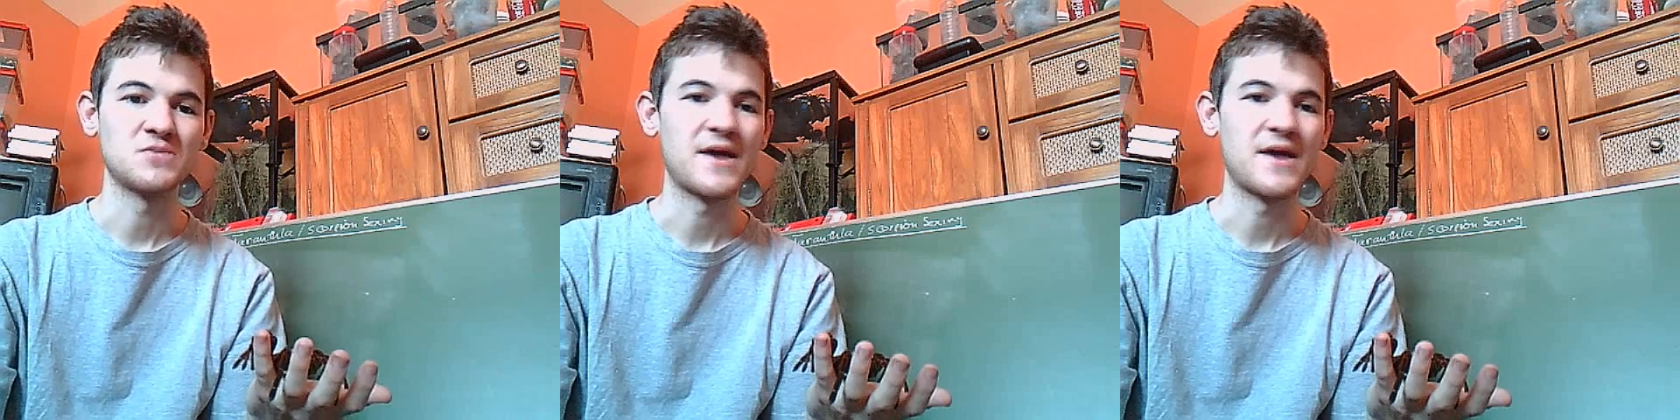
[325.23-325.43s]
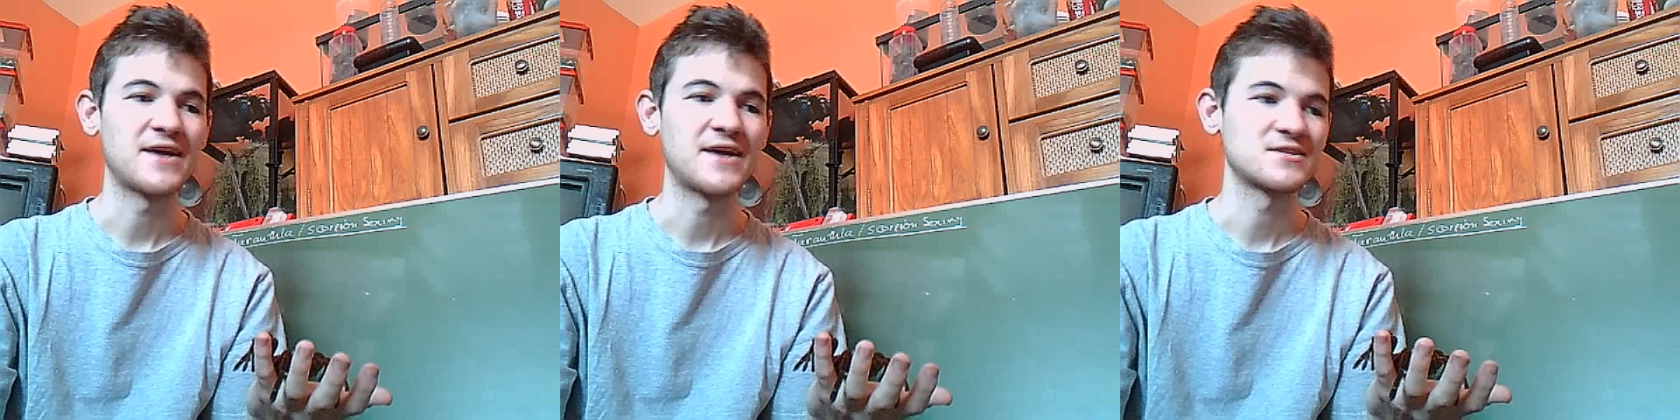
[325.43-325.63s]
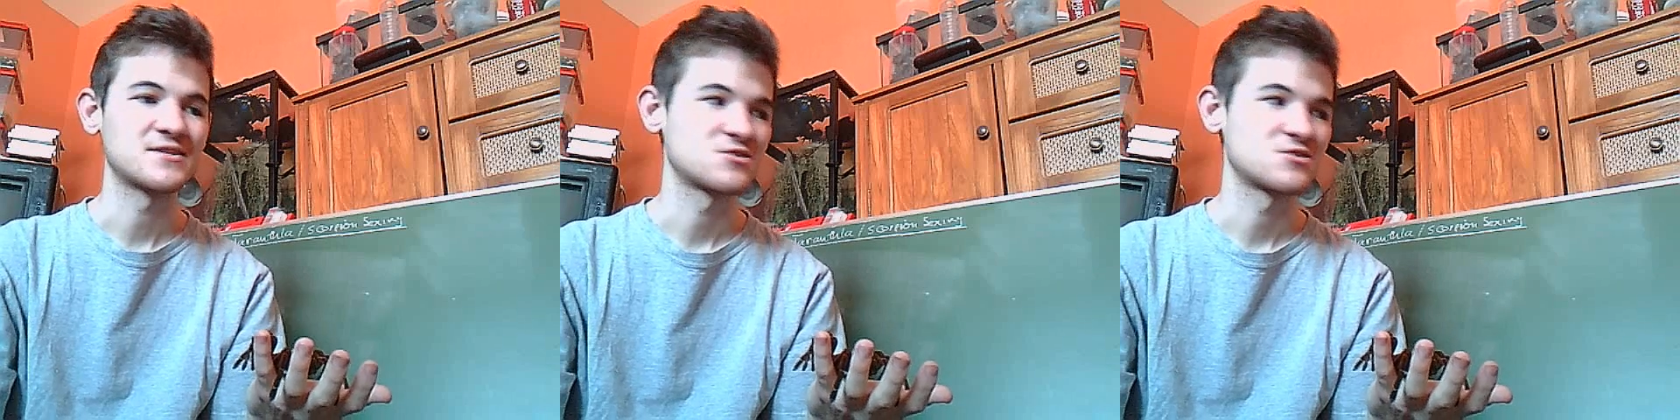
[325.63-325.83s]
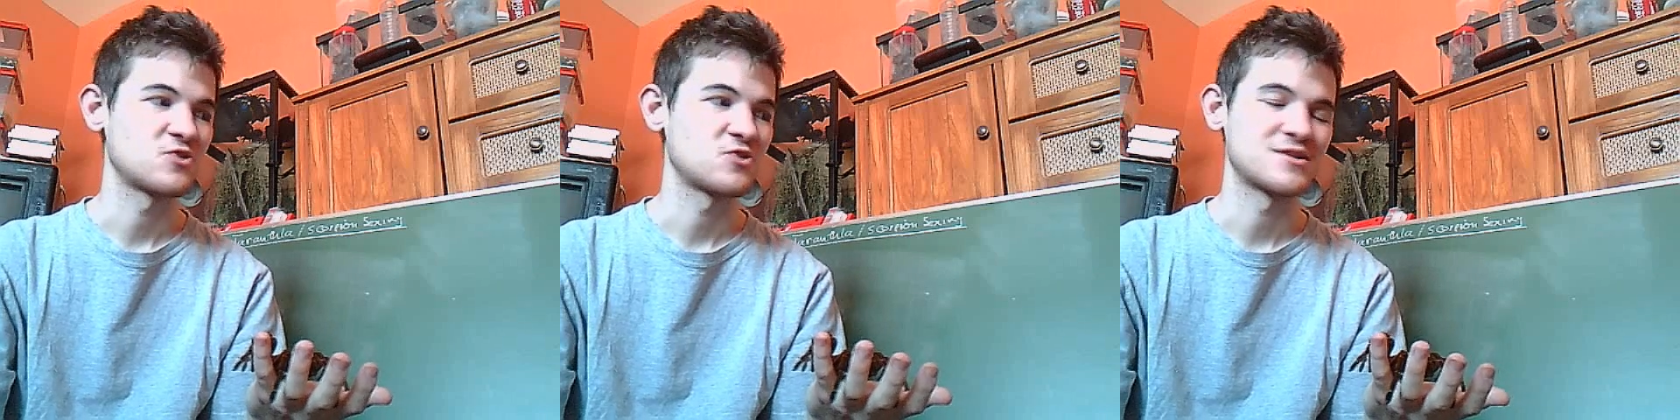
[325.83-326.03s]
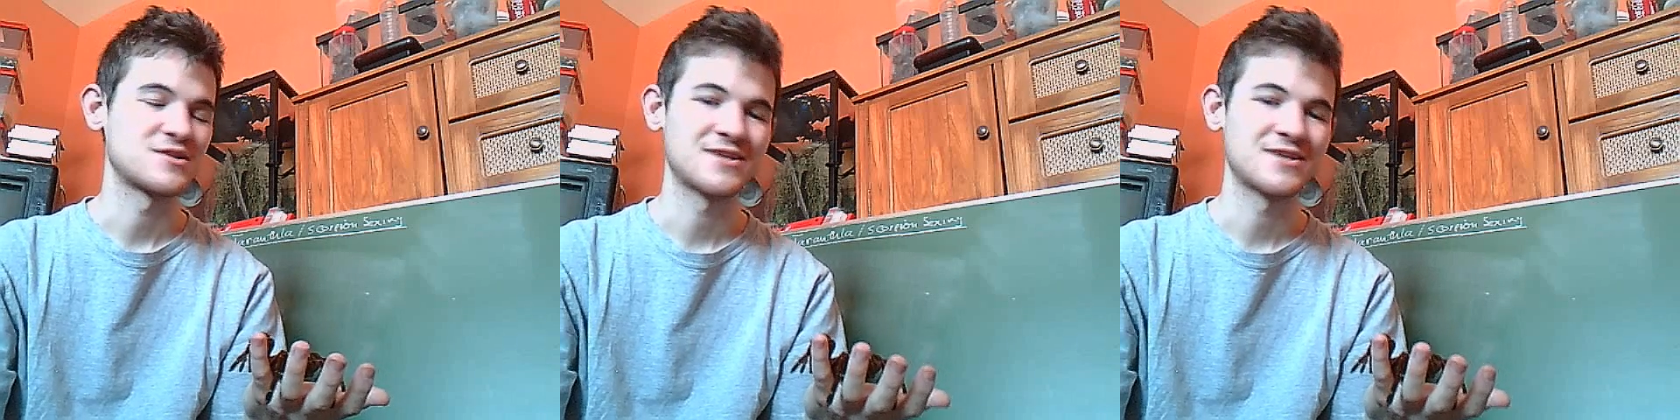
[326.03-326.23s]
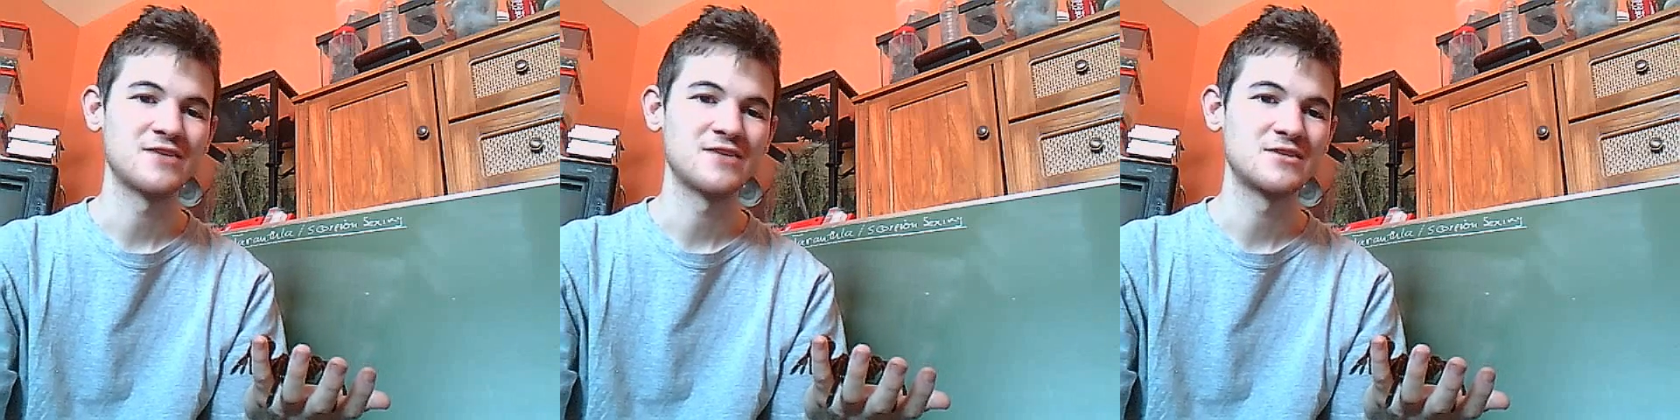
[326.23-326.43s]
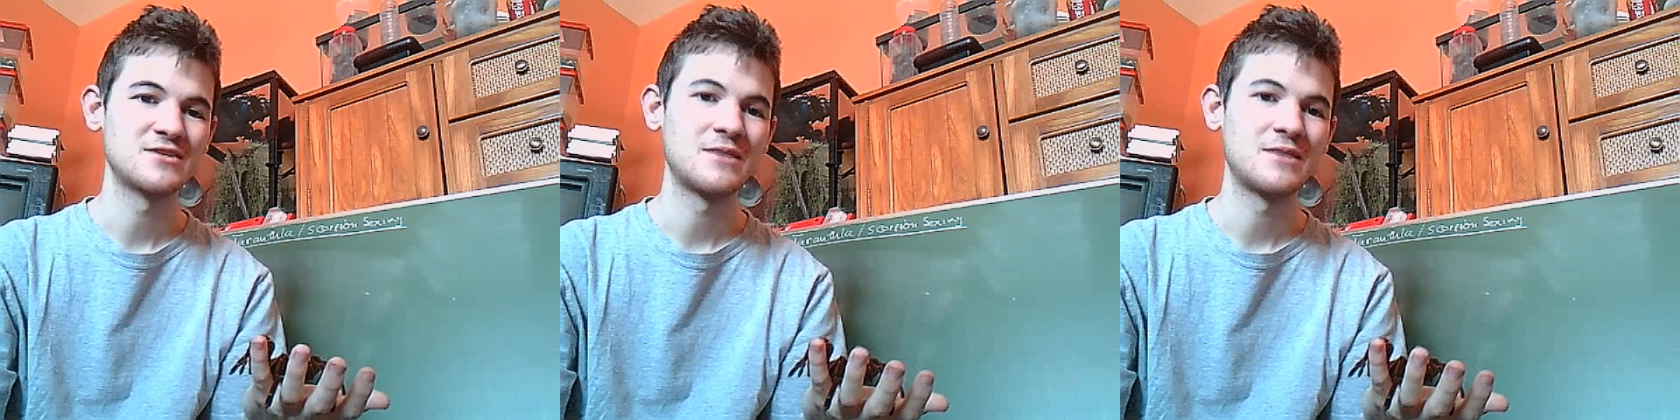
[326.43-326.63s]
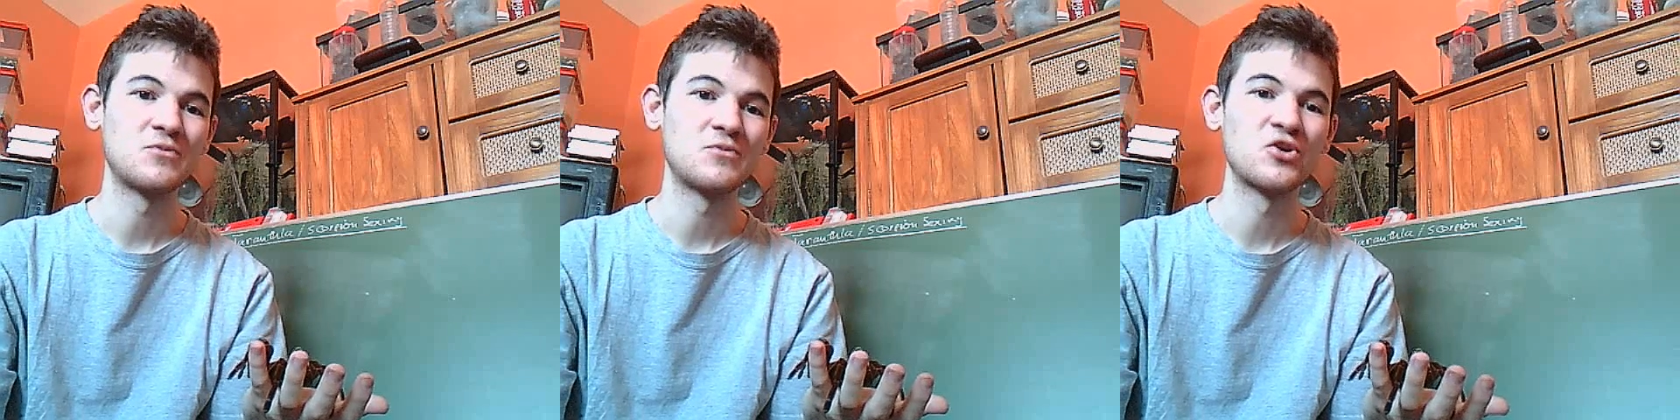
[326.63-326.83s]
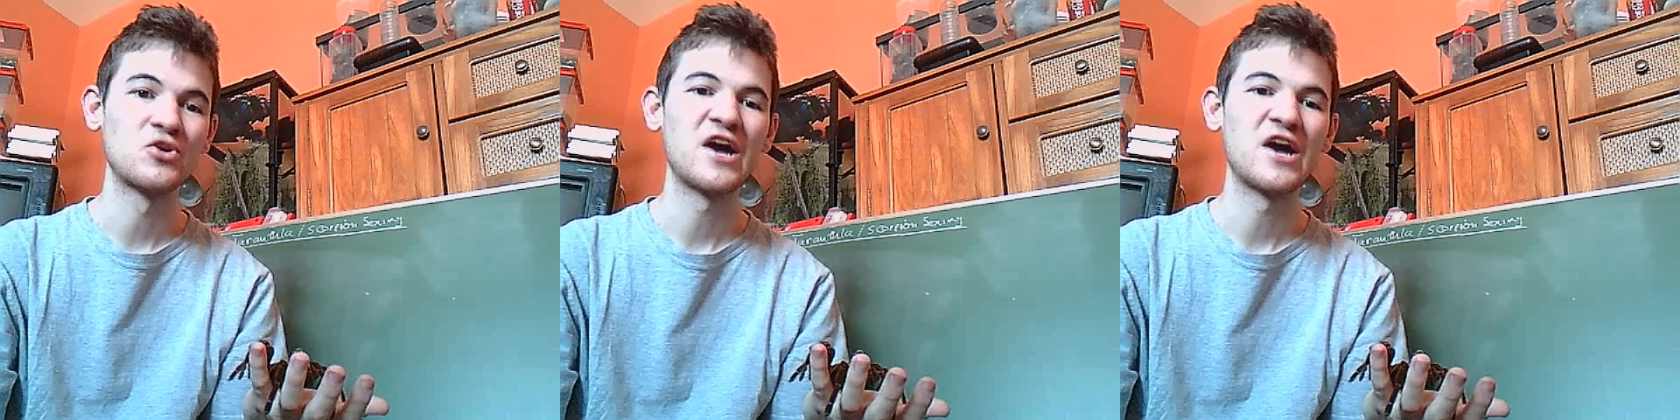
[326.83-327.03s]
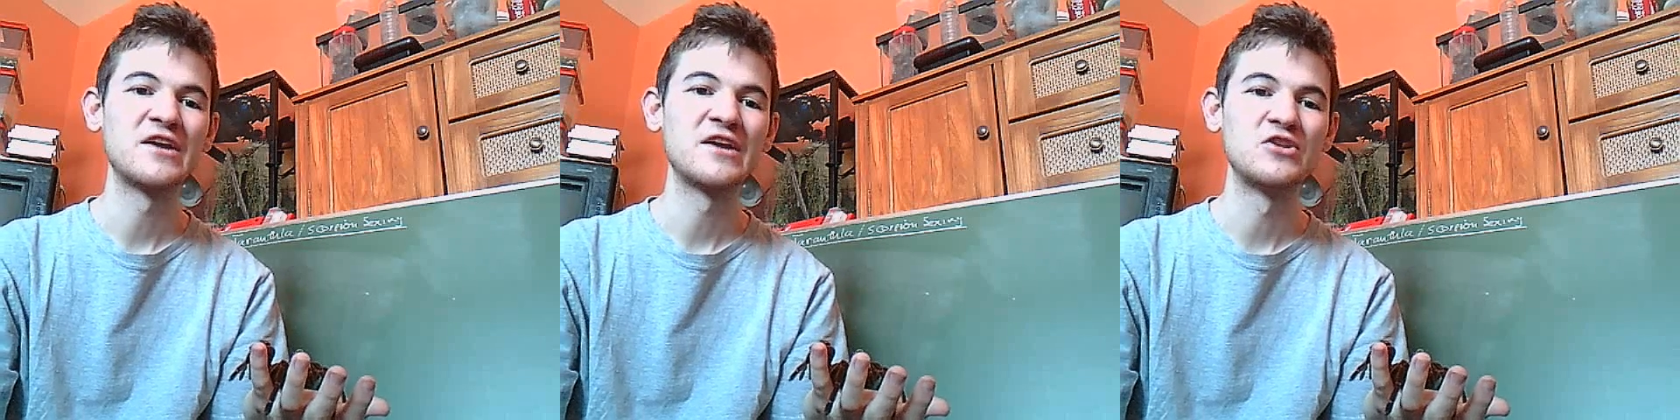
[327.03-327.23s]
mags, stress calcium, they're
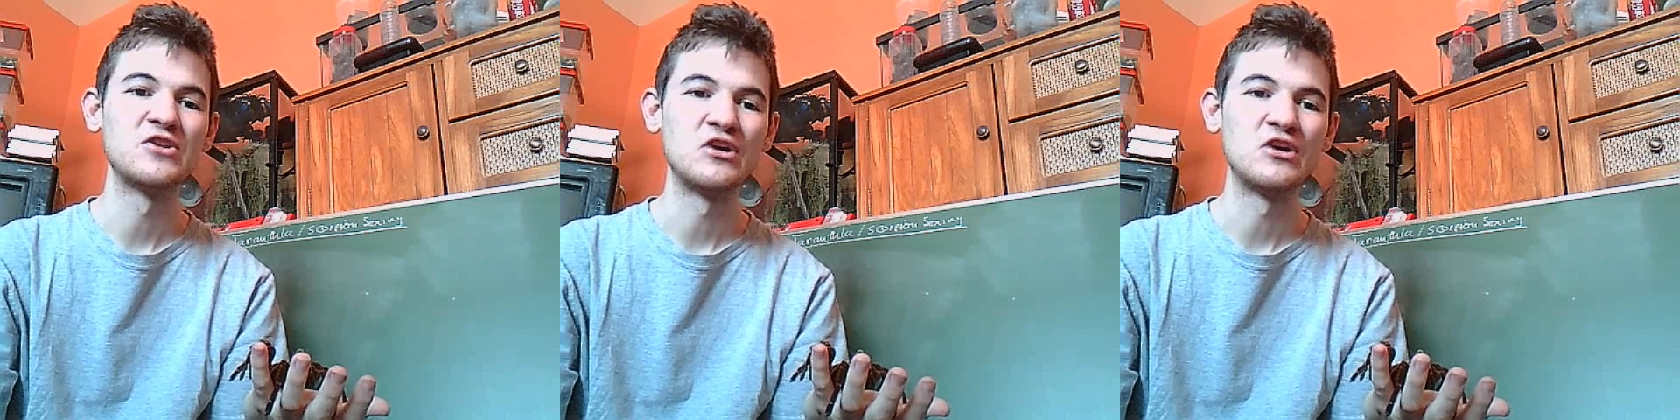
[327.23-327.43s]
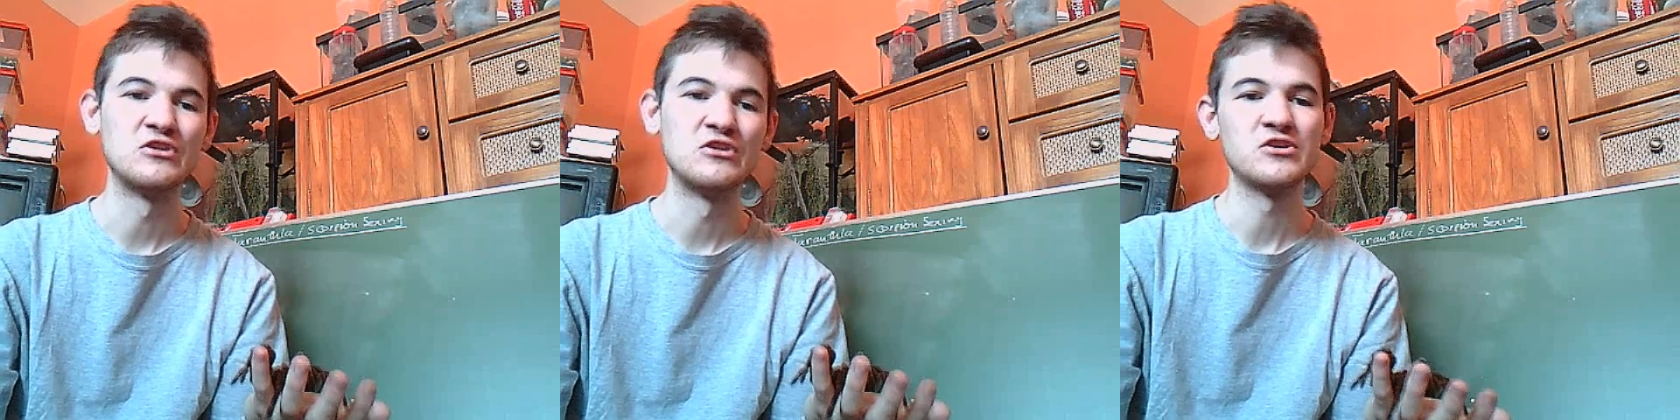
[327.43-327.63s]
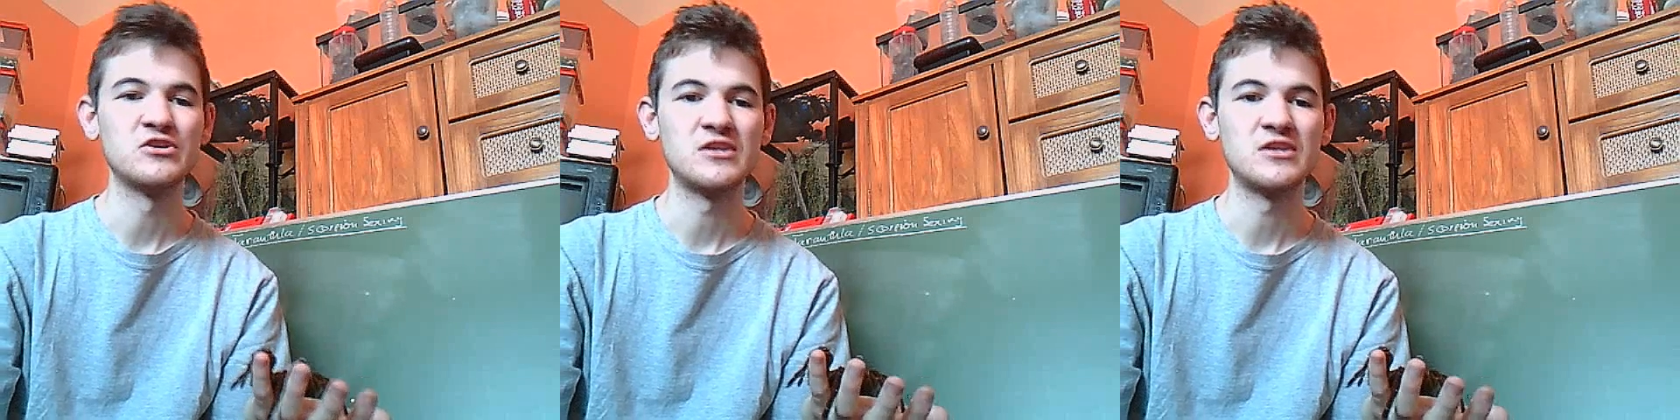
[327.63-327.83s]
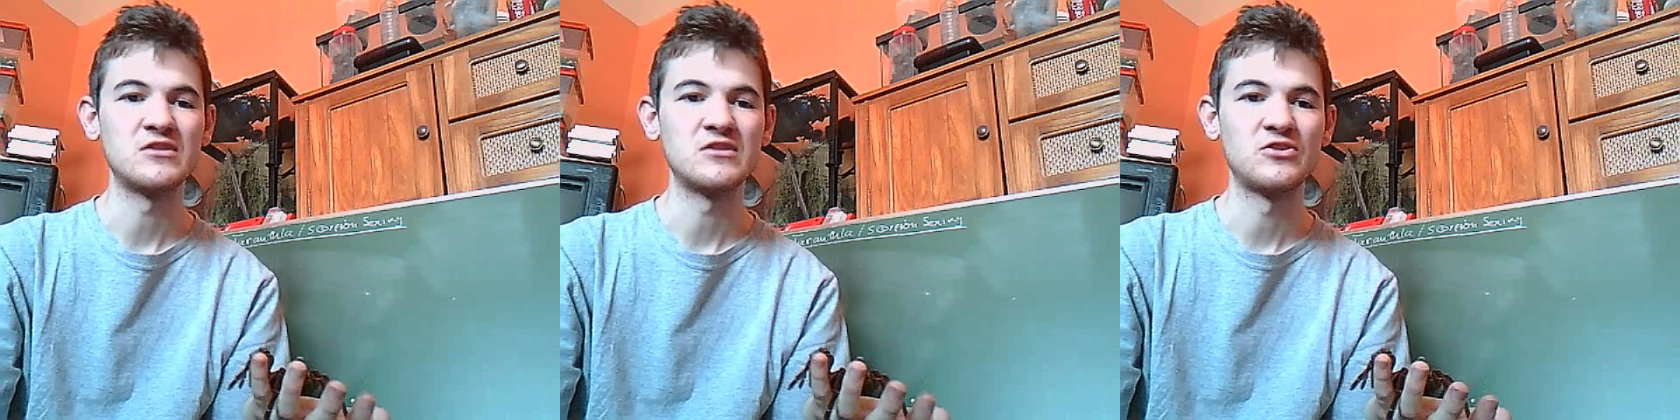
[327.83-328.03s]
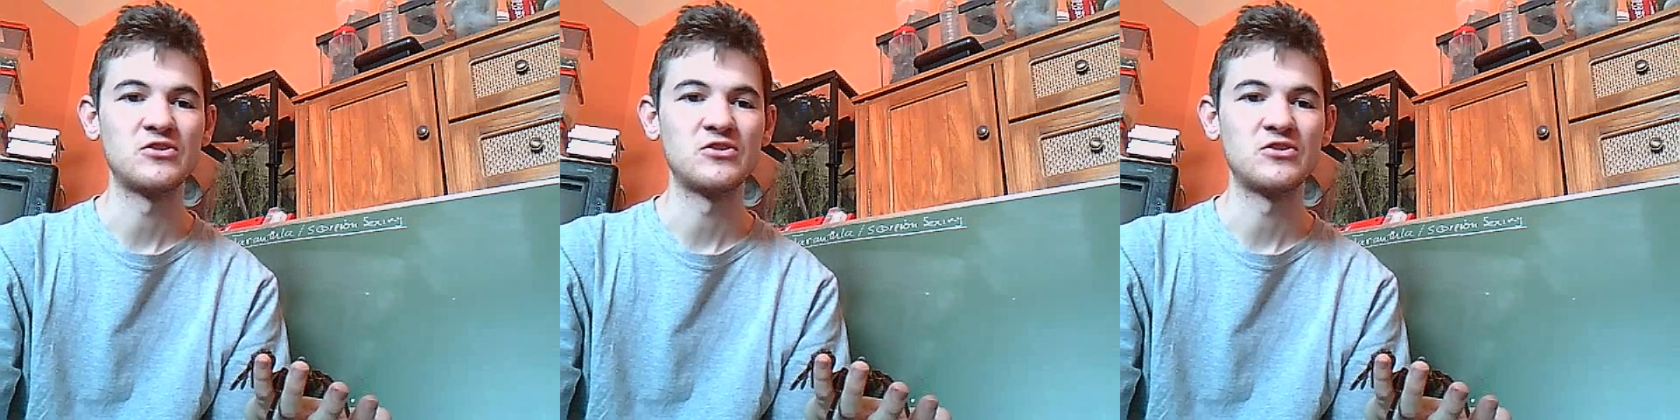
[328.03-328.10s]
kind of dull looking.